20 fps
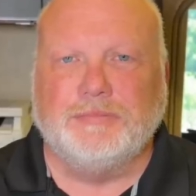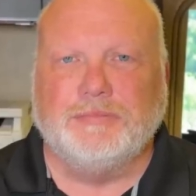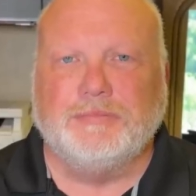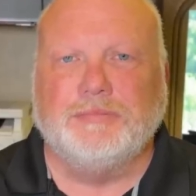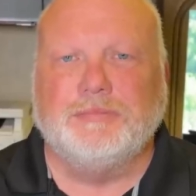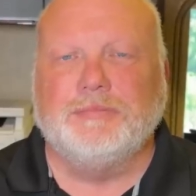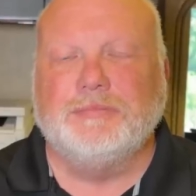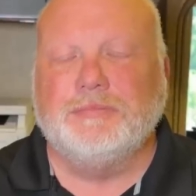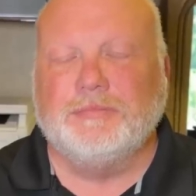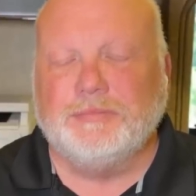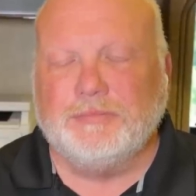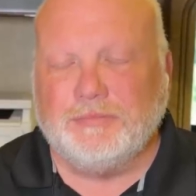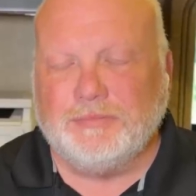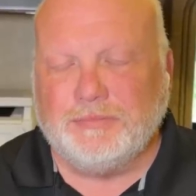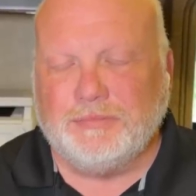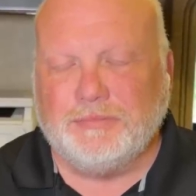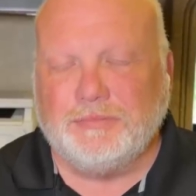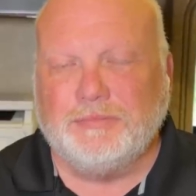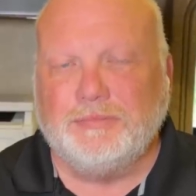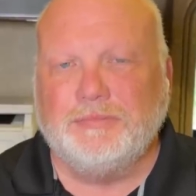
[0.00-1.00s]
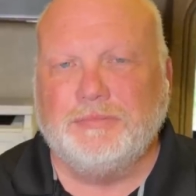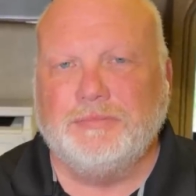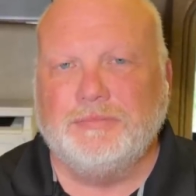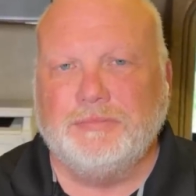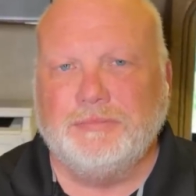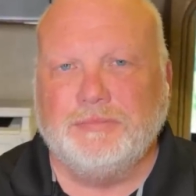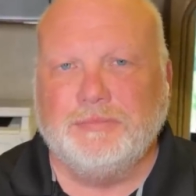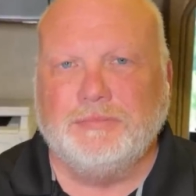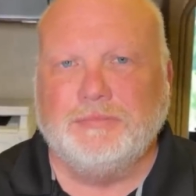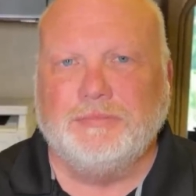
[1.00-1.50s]

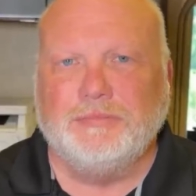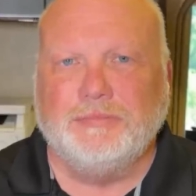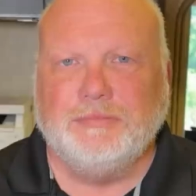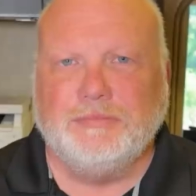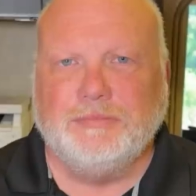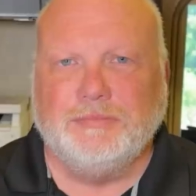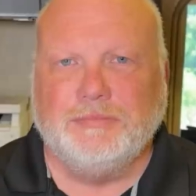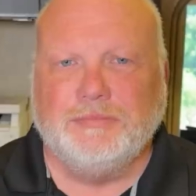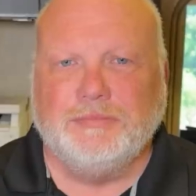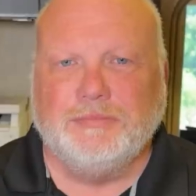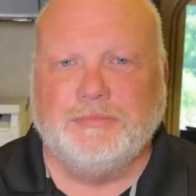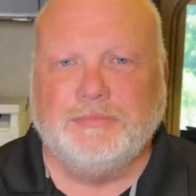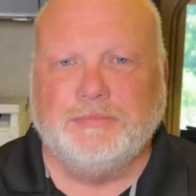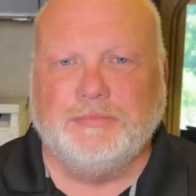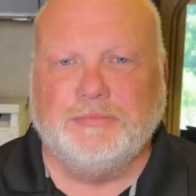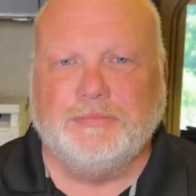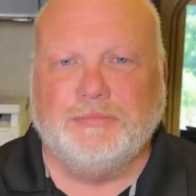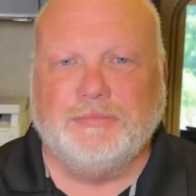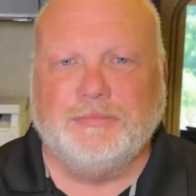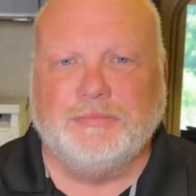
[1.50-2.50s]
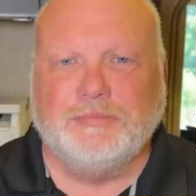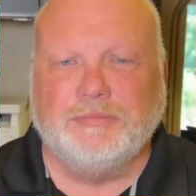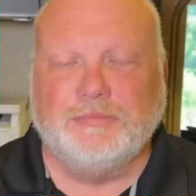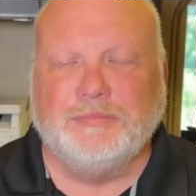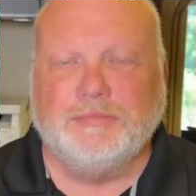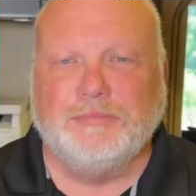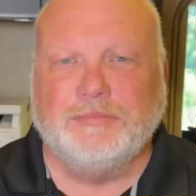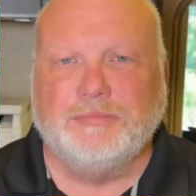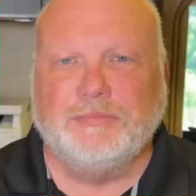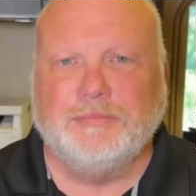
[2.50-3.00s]

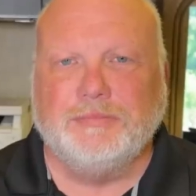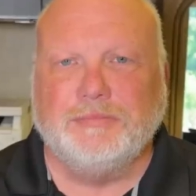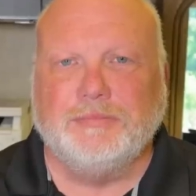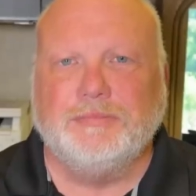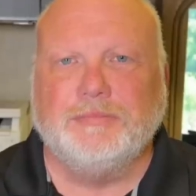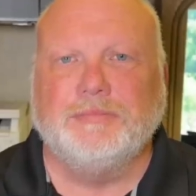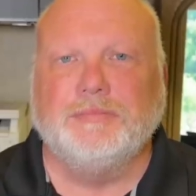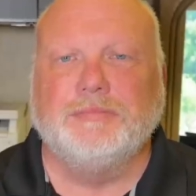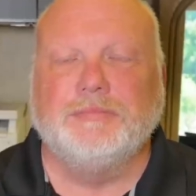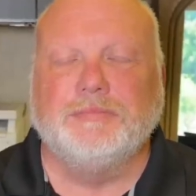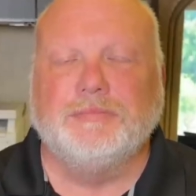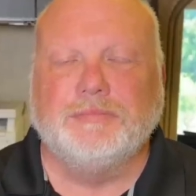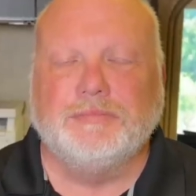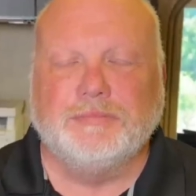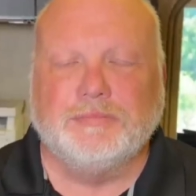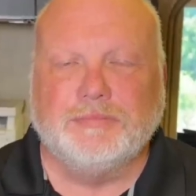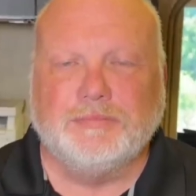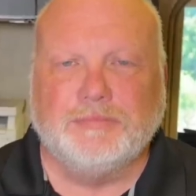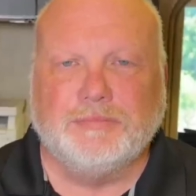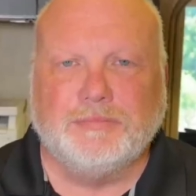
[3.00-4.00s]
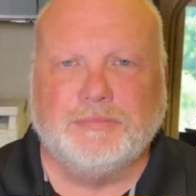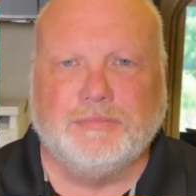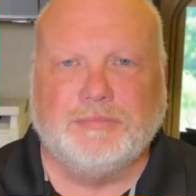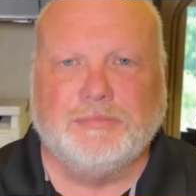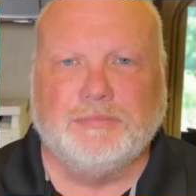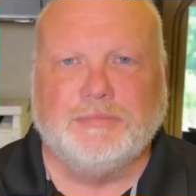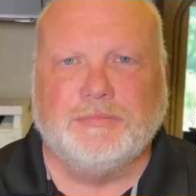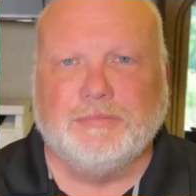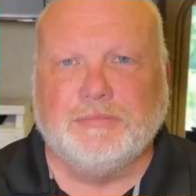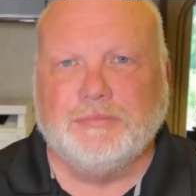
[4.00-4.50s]

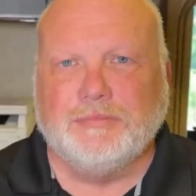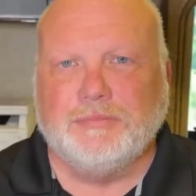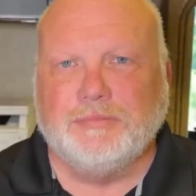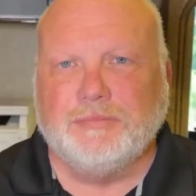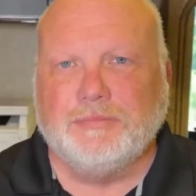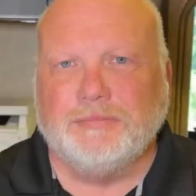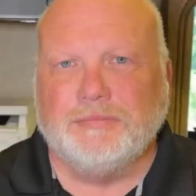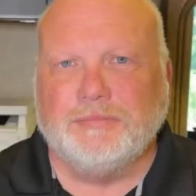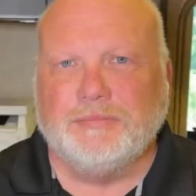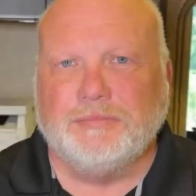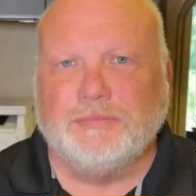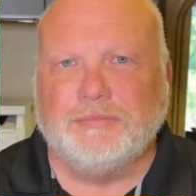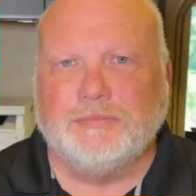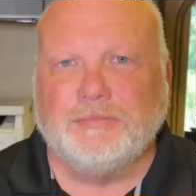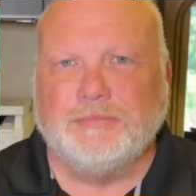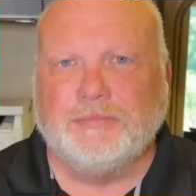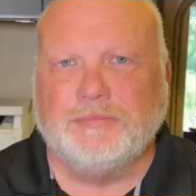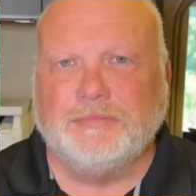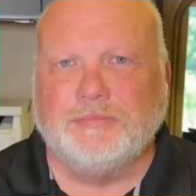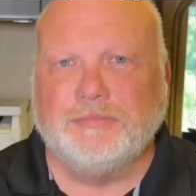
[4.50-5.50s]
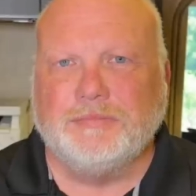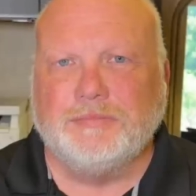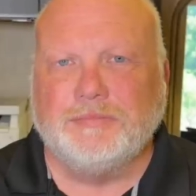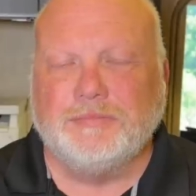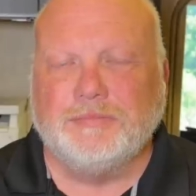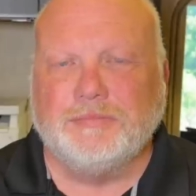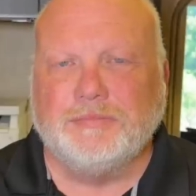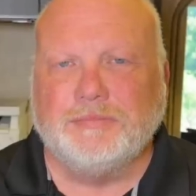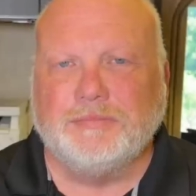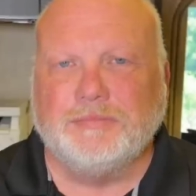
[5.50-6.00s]

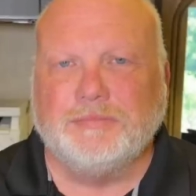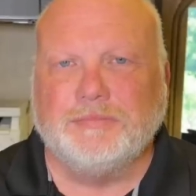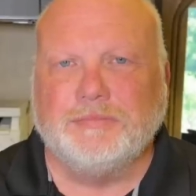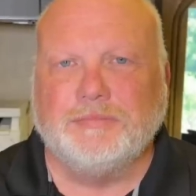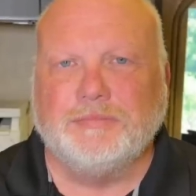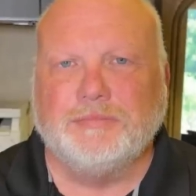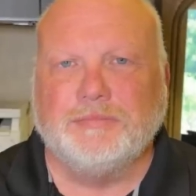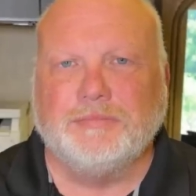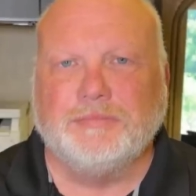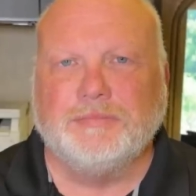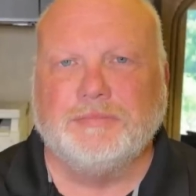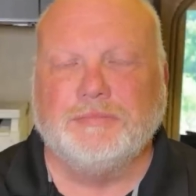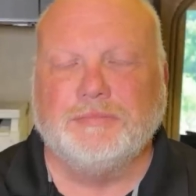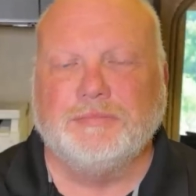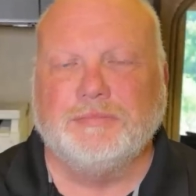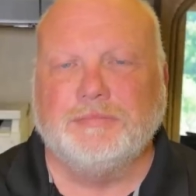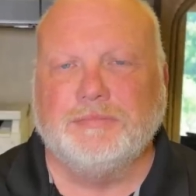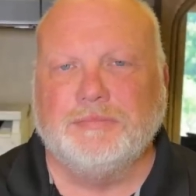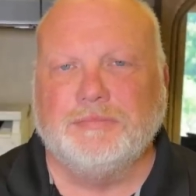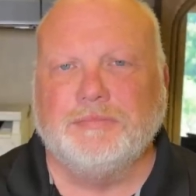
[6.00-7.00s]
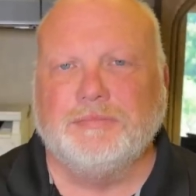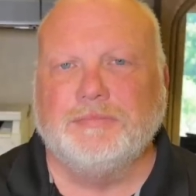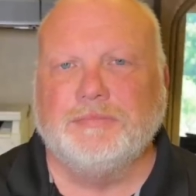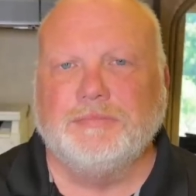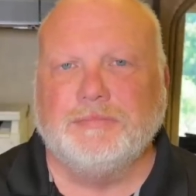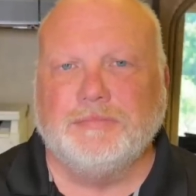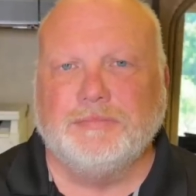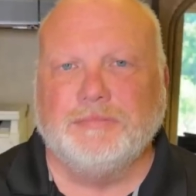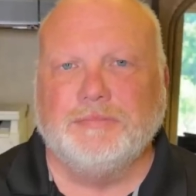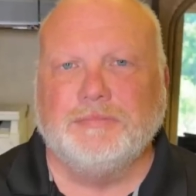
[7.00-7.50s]

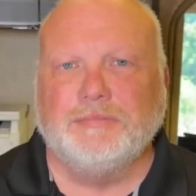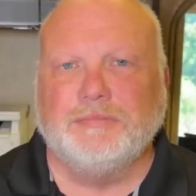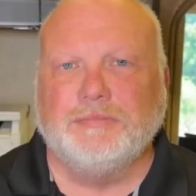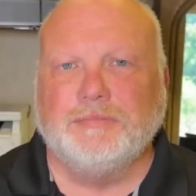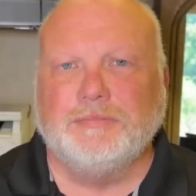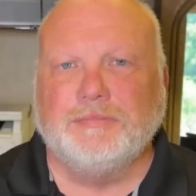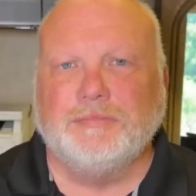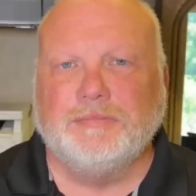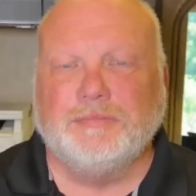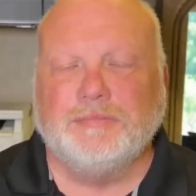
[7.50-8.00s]
(silent)